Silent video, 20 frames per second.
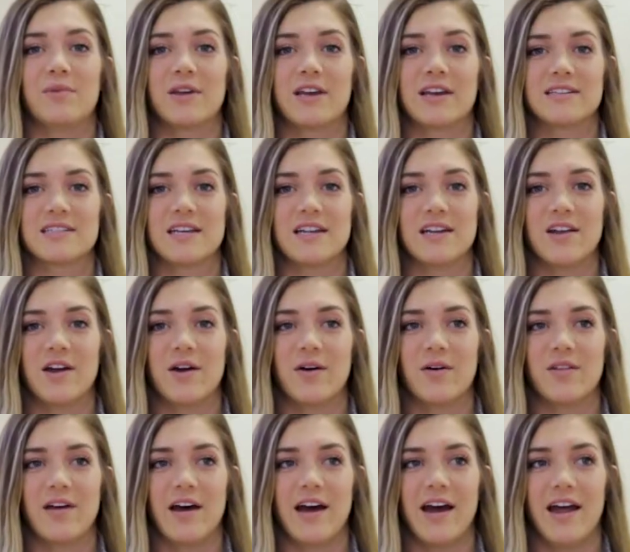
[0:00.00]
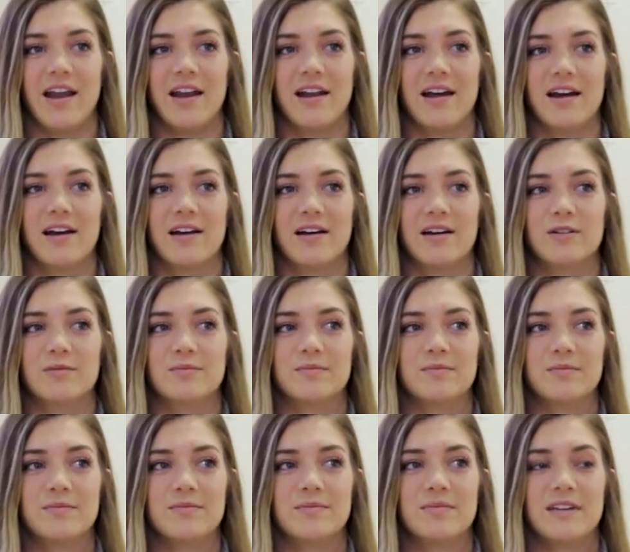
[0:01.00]
because I know that
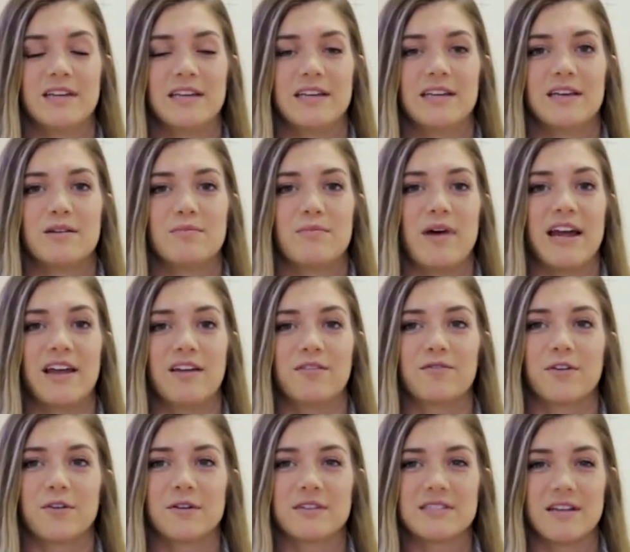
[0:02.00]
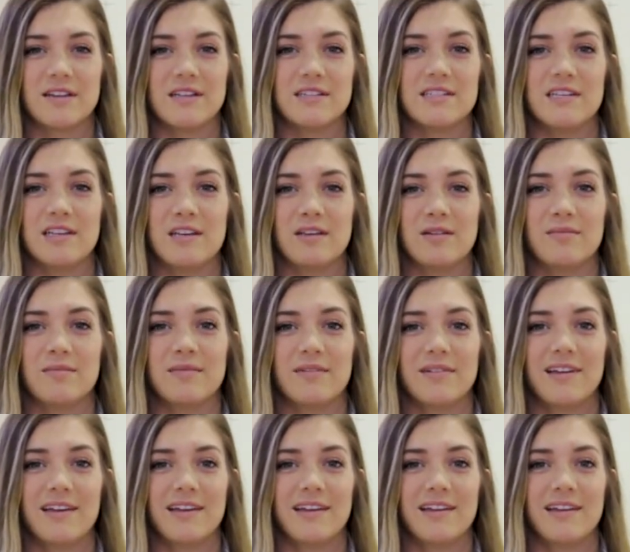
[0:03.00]
my influence on the
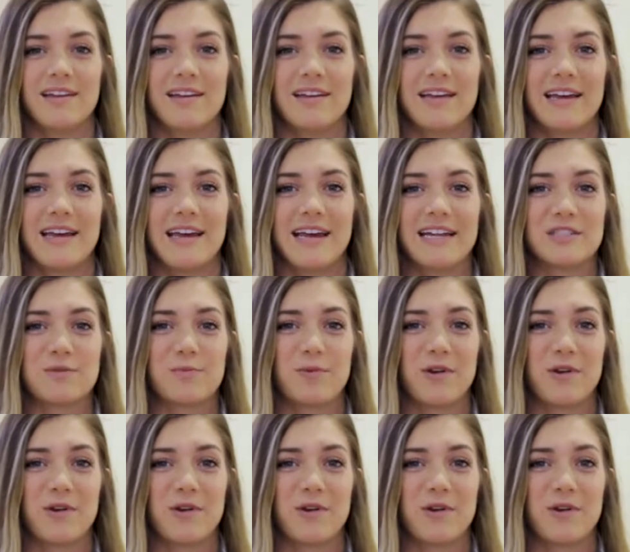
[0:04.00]
team, it's